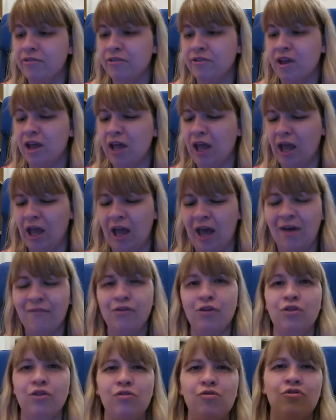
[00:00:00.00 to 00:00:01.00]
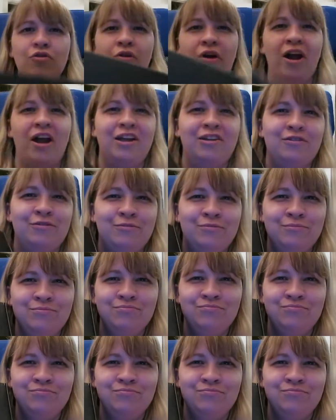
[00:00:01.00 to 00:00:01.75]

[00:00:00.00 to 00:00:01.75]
Today I have a loot crate.